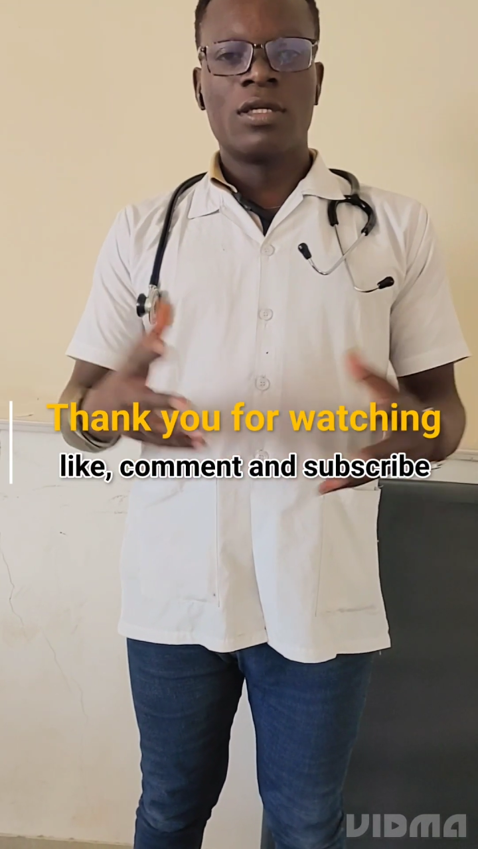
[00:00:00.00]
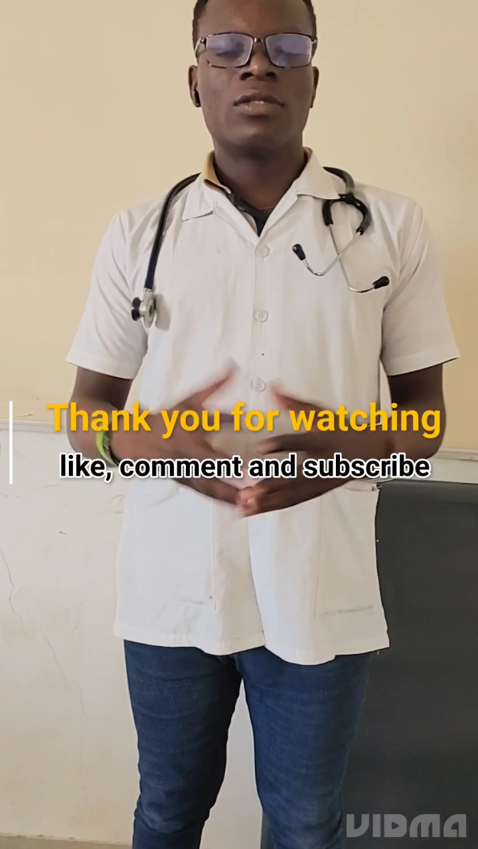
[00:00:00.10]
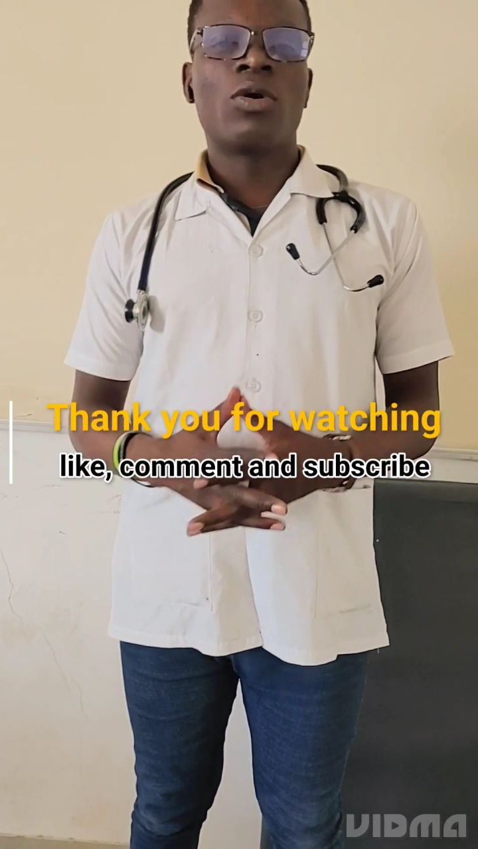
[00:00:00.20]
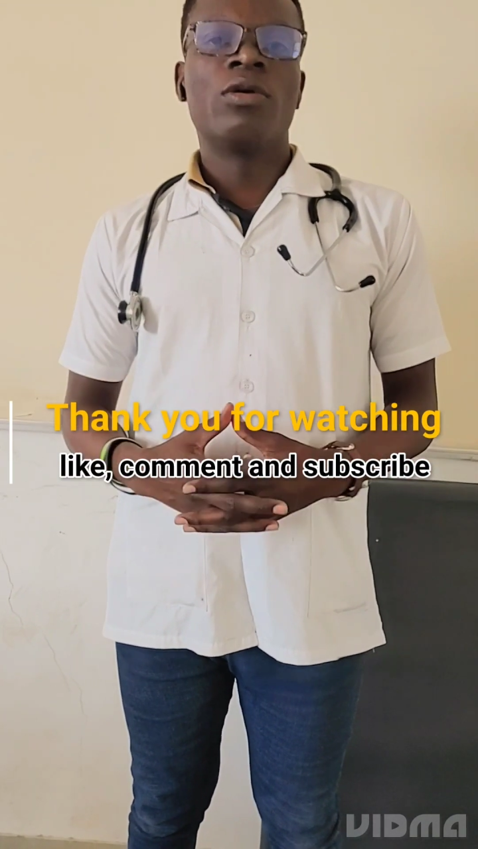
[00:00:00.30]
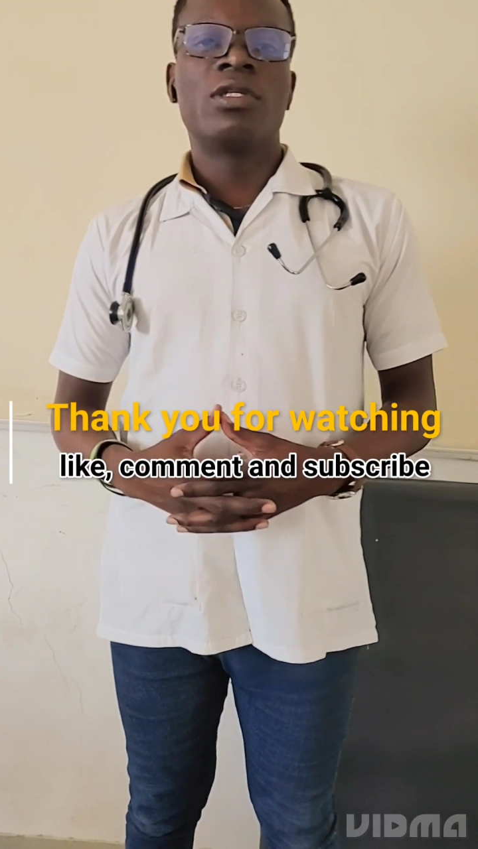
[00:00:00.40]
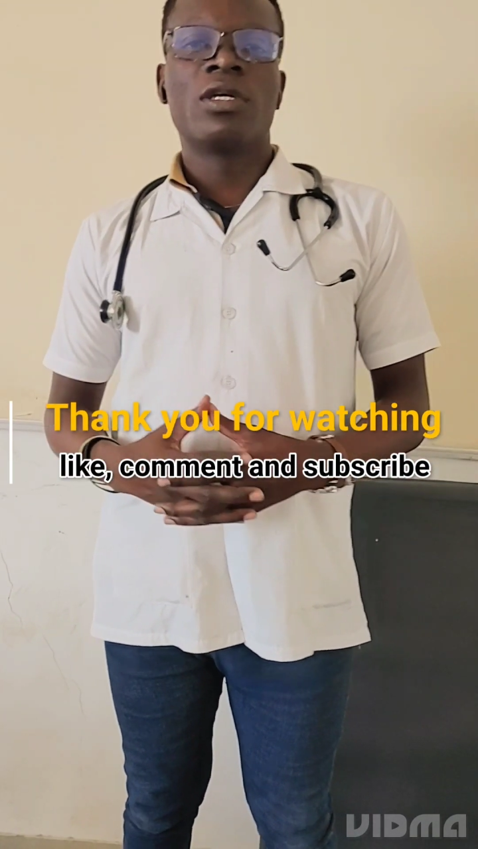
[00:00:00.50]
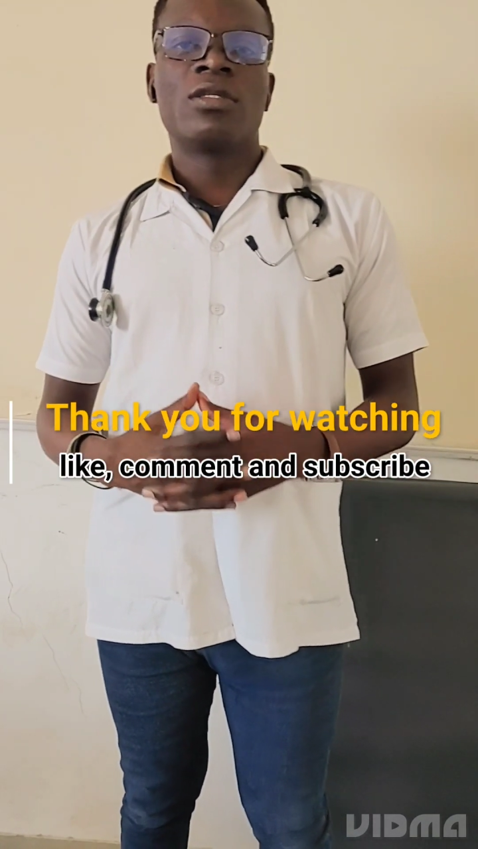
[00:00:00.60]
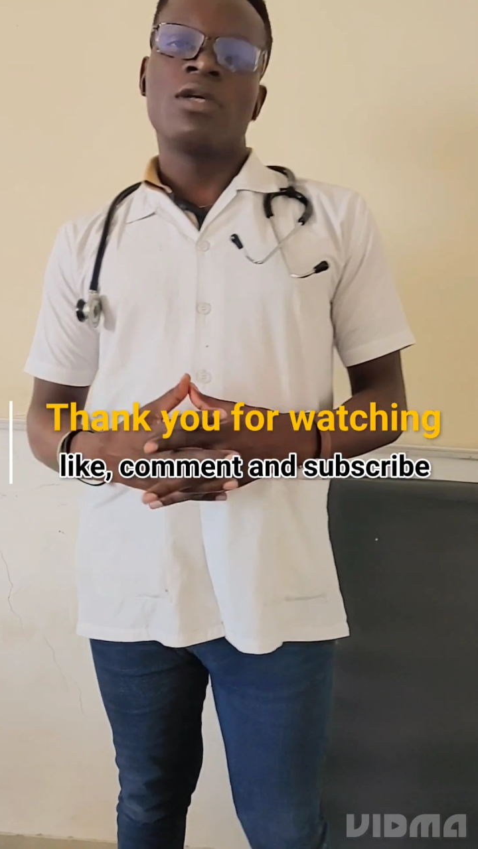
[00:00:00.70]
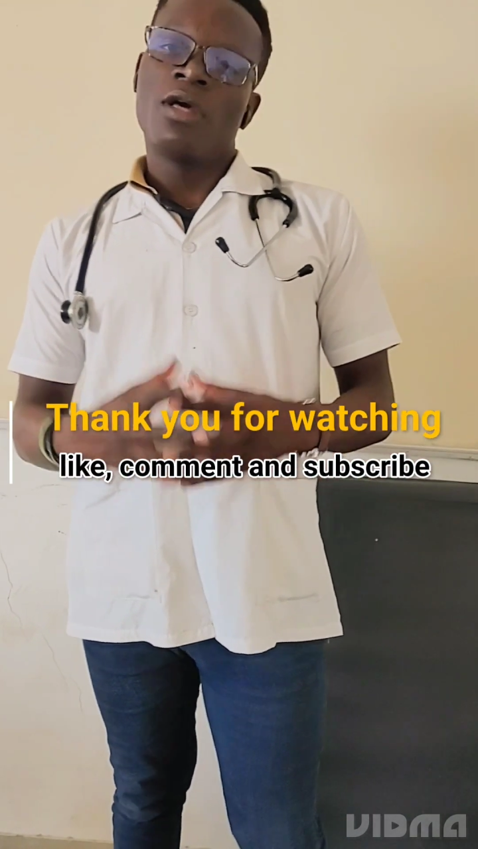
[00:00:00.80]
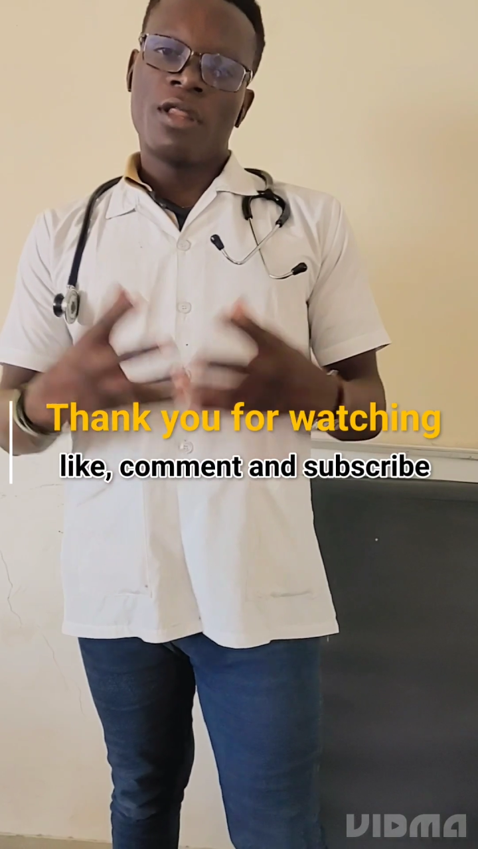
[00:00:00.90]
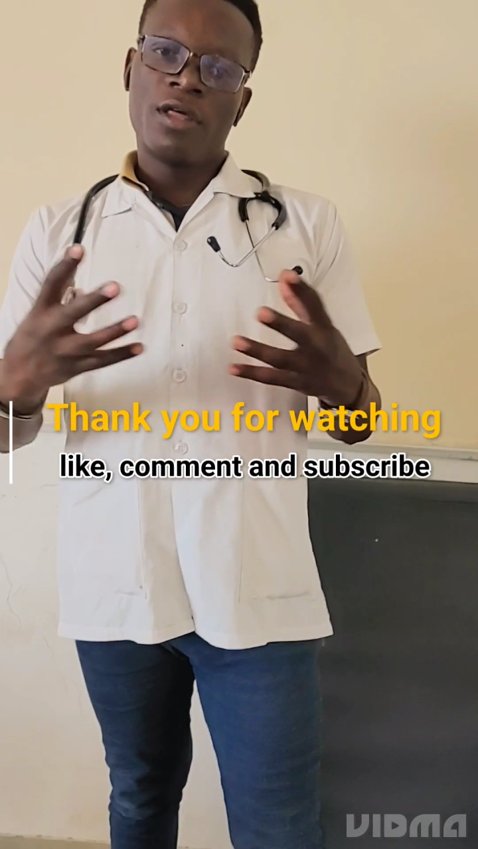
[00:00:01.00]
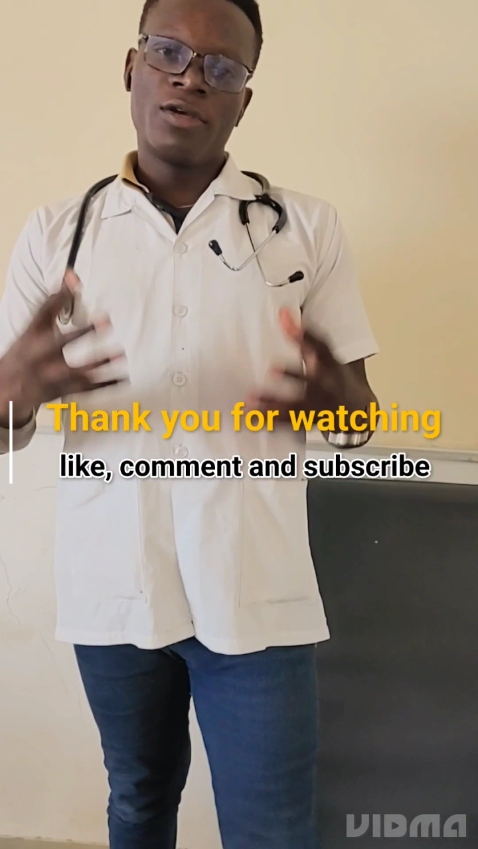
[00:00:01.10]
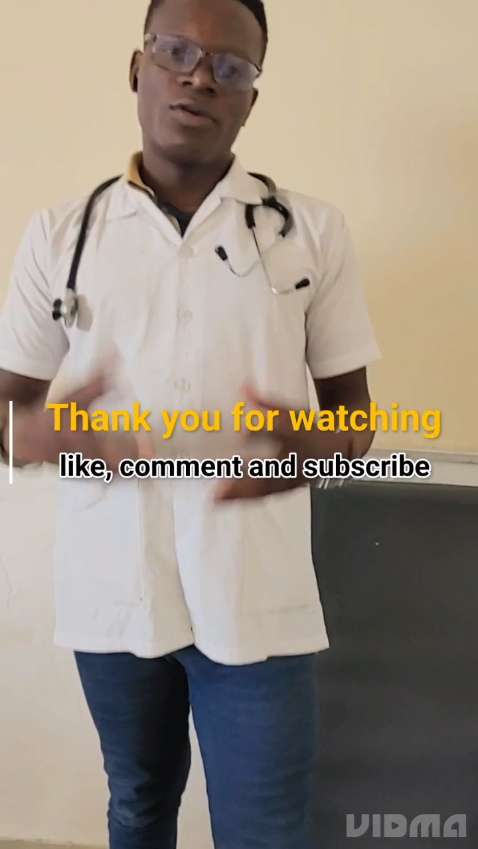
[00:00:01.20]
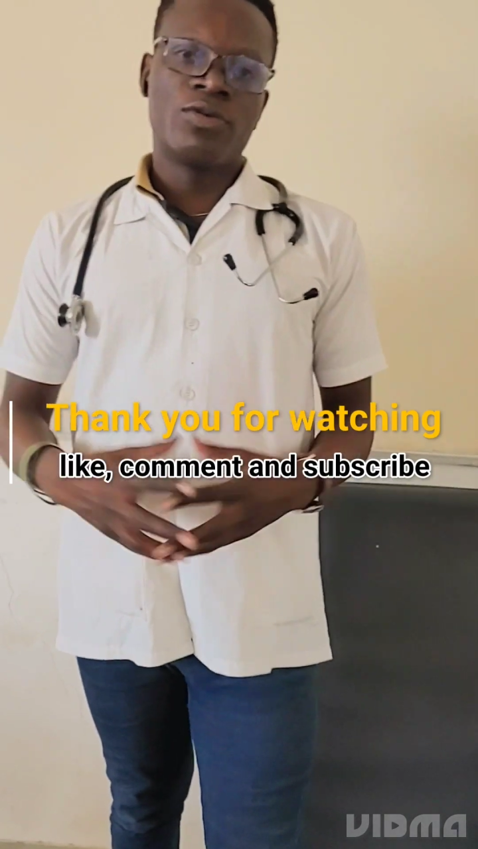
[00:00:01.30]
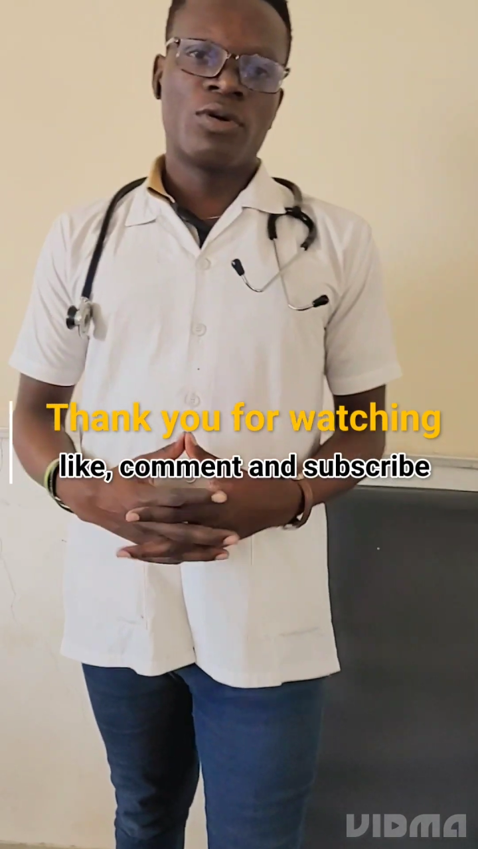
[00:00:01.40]
this content.
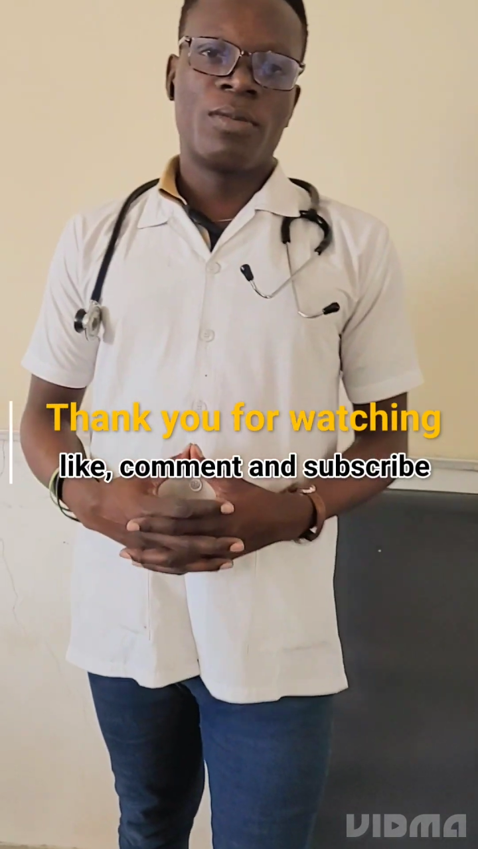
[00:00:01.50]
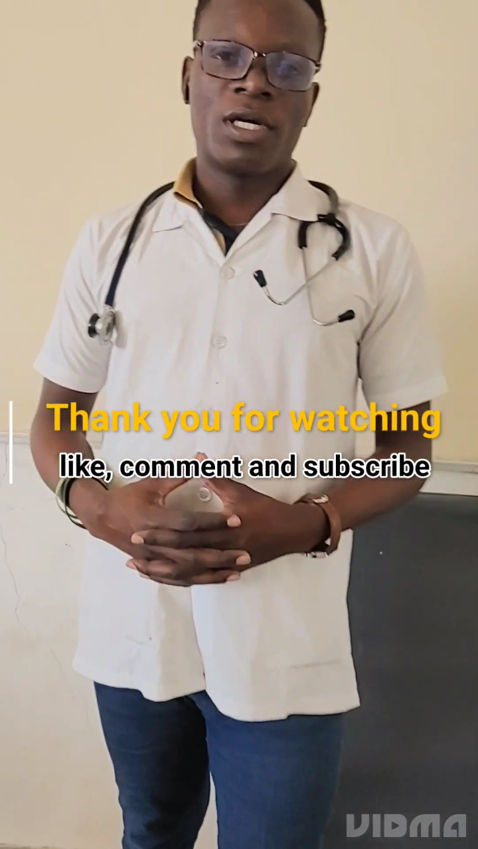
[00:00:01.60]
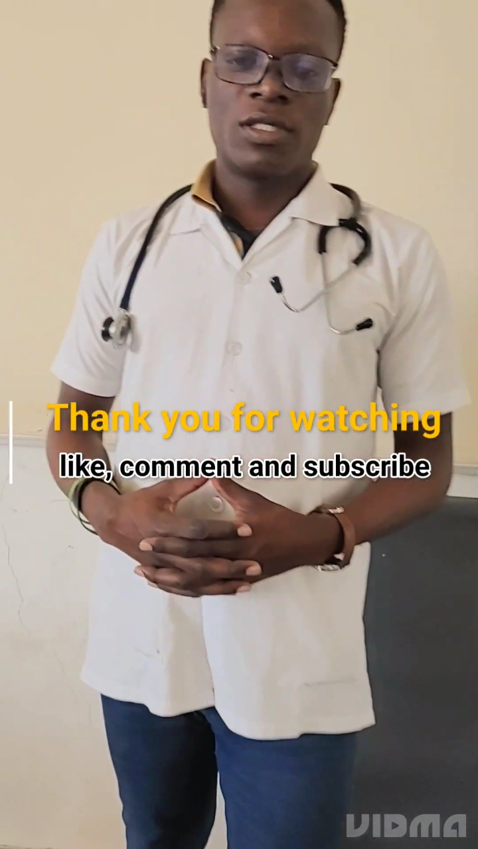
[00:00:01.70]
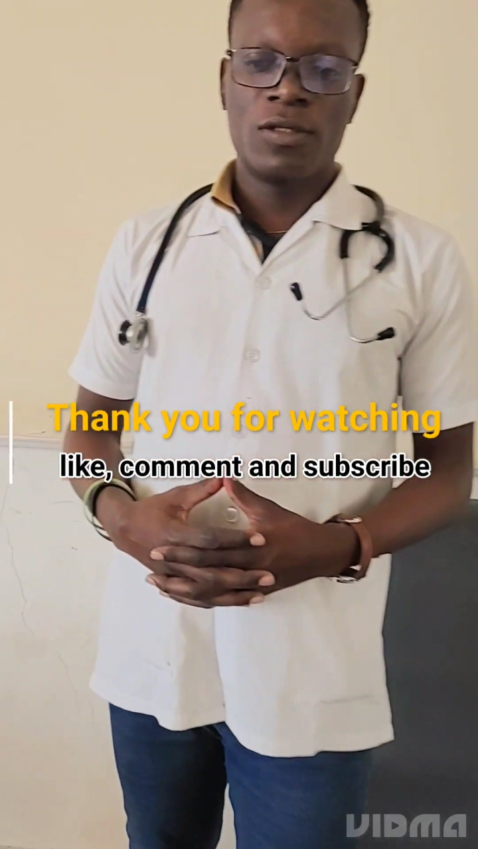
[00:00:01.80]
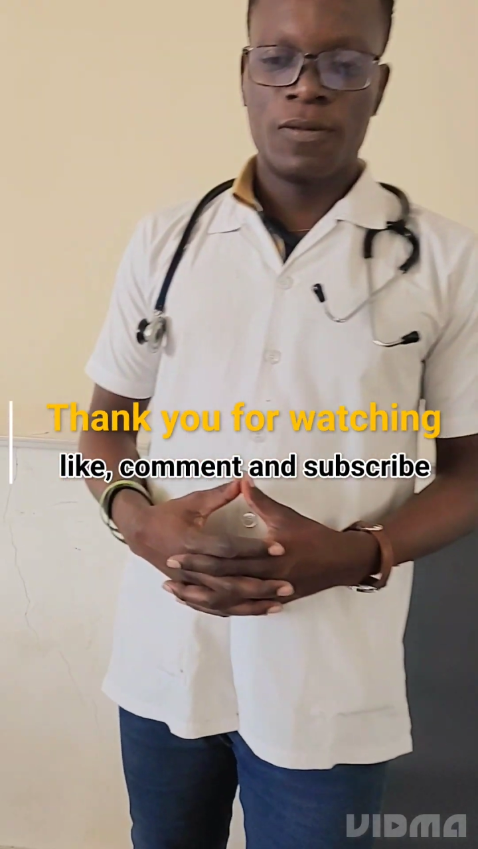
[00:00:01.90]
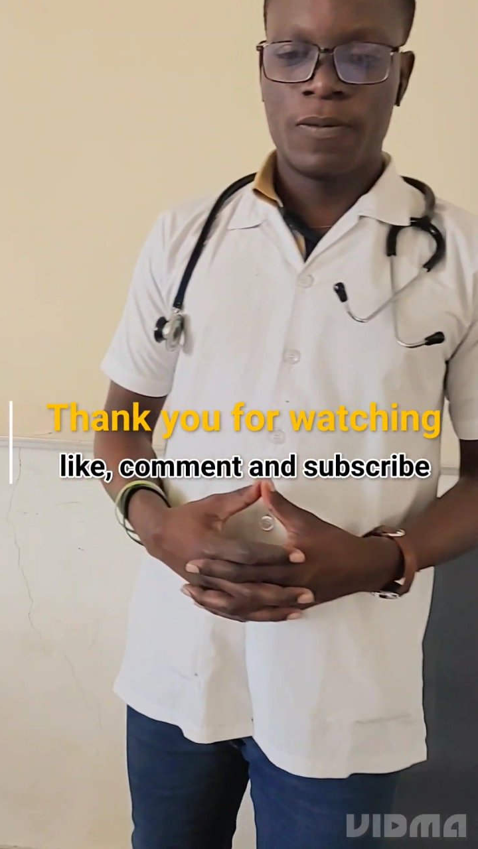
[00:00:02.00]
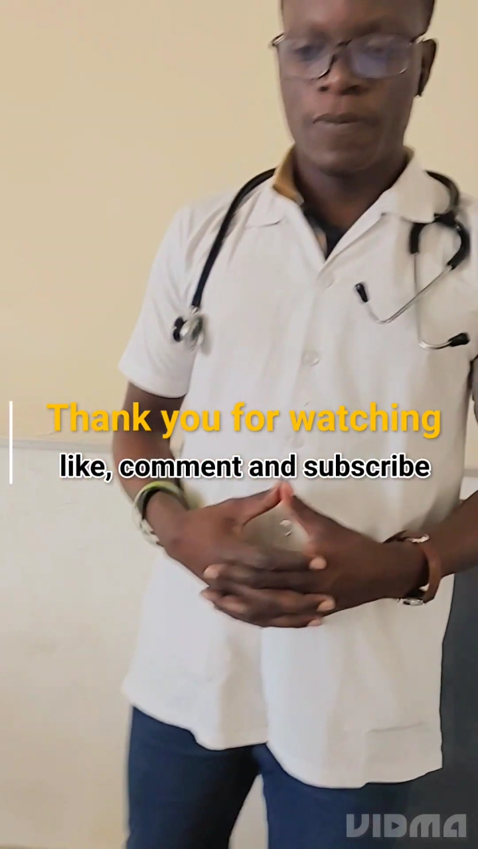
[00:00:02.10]
Thank you so much.